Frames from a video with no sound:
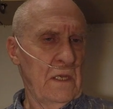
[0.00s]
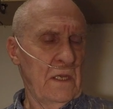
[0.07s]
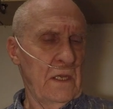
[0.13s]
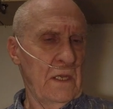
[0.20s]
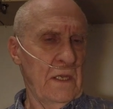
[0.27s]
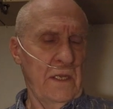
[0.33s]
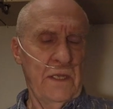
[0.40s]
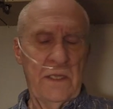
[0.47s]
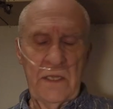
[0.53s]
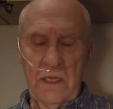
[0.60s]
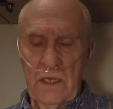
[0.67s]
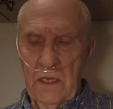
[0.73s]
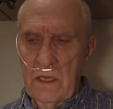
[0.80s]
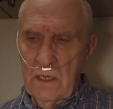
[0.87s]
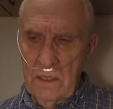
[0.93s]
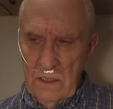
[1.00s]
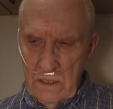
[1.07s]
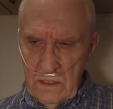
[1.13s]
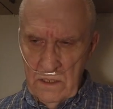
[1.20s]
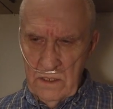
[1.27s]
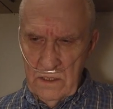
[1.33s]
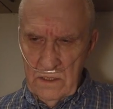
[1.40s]
and it's
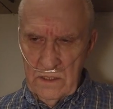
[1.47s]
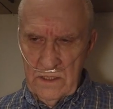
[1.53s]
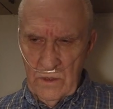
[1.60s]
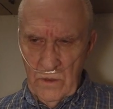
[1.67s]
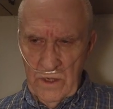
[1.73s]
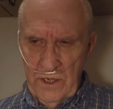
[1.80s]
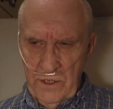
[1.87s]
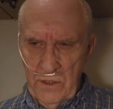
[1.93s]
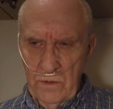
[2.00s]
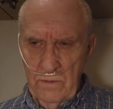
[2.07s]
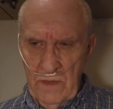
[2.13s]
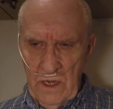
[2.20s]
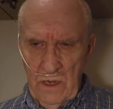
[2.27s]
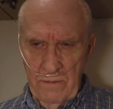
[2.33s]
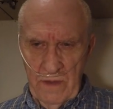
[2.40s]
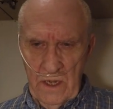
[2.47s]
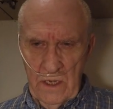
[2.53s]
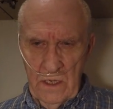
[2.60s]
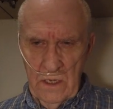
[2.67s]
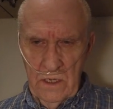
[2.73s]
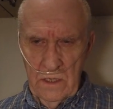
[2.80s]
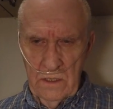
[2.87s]
22
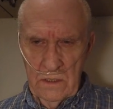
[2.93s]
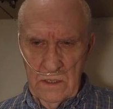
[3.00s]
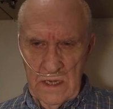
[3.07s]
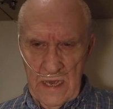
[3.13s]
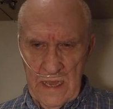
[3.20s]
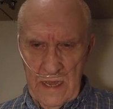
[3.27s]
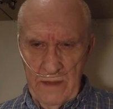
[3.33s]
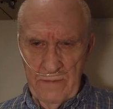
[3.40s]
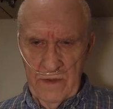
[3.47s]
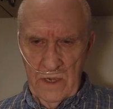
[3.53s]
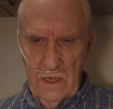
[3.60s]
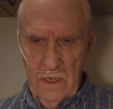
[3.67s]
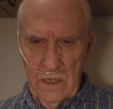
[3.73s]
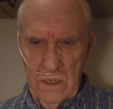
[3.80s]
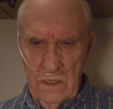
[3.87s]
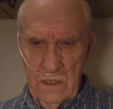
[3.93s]
millimeter diameter,